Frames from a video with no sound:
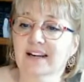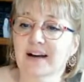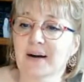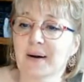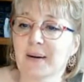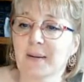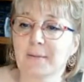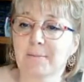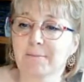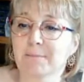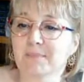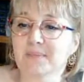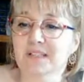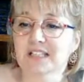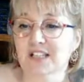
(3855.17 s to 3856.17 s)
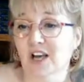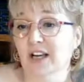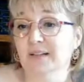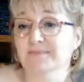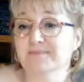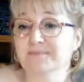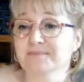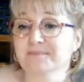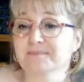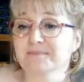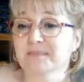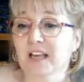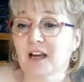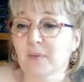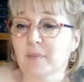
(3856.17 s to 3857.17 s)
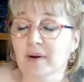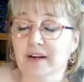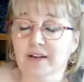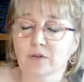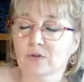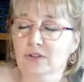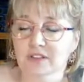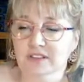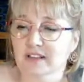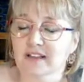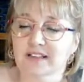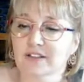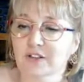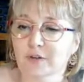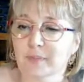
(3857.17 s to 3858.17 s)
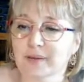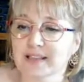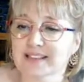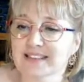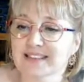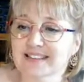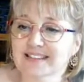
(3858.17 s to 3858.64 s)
buy order signed copies.